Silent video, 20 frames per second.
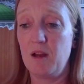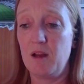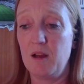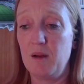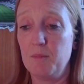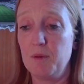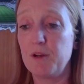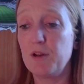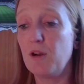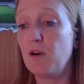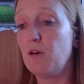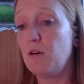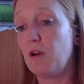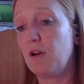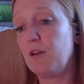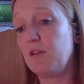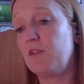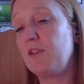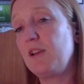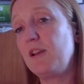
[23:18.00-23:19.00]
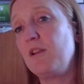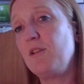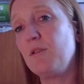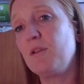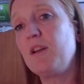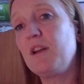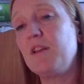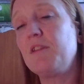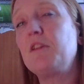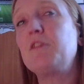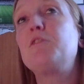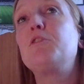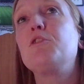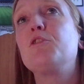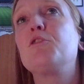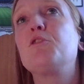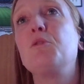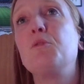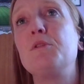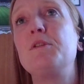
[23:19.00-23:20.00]
But no, honestly, you know what it is? It's
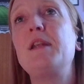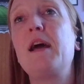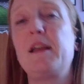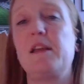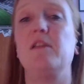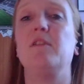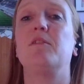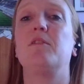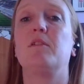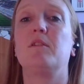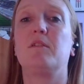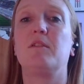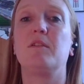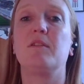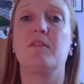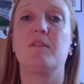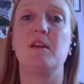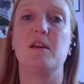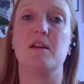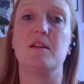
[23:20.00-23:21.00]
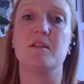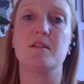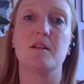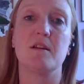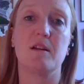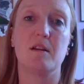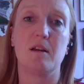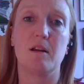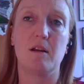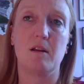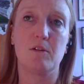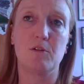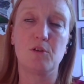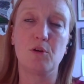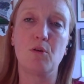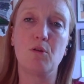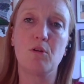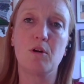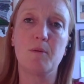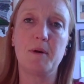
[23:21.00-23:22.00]
just so nice to sit and
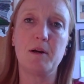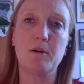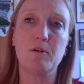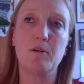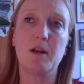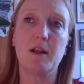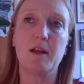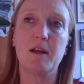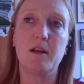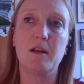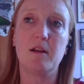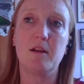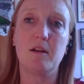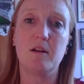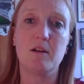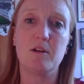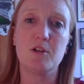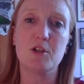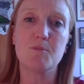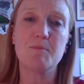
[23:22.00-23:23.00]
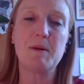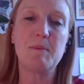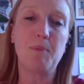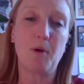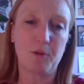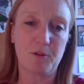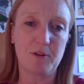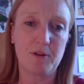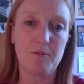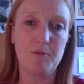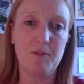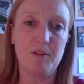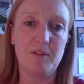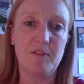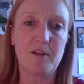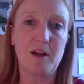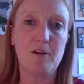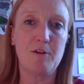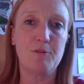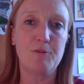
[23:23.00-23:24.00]
talk about, like, and just be positive
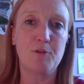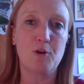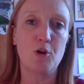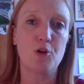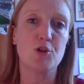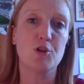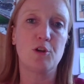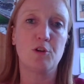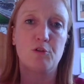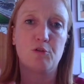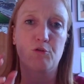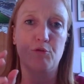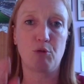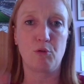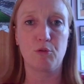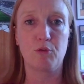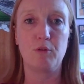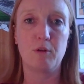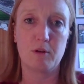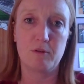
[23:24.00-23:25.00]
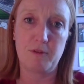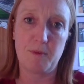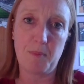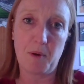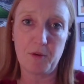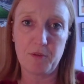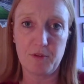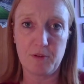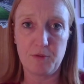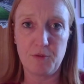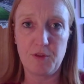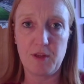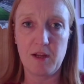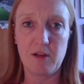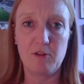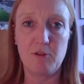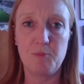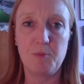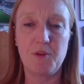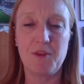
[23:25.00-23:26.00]
instead of clutching at straws looking for positive
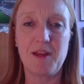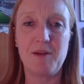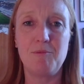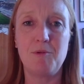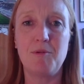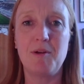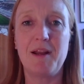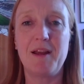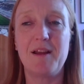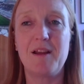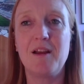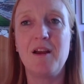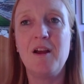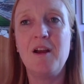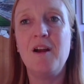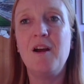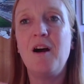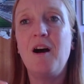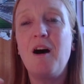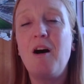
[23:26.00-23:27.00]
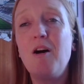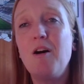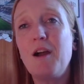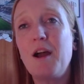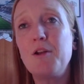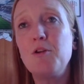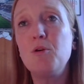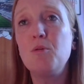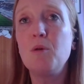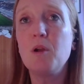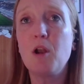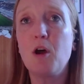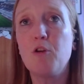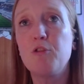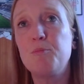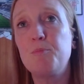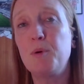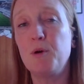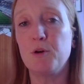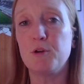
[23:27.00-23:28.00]
things. But then we were like, oh, I know we're
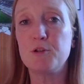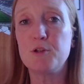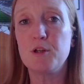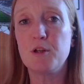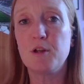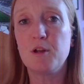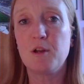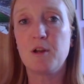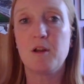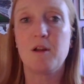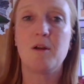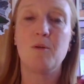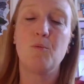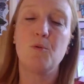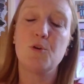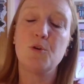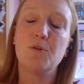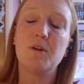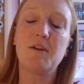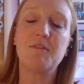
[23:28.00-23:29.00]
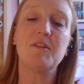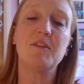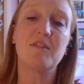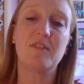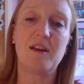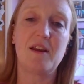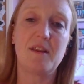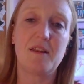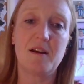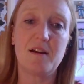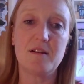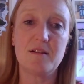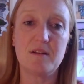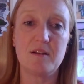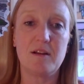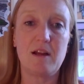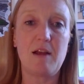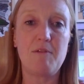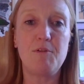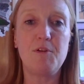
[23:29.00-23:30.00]
lost, but we don't have to say that.
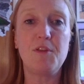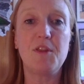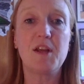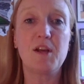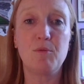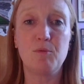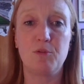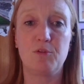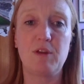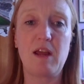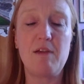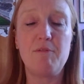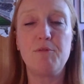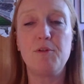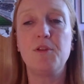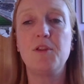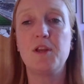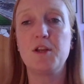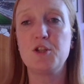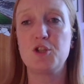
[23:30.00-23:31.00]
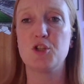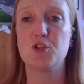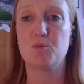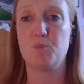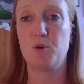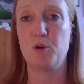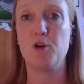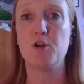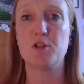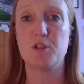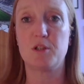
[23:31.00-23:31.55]
Everything just worked.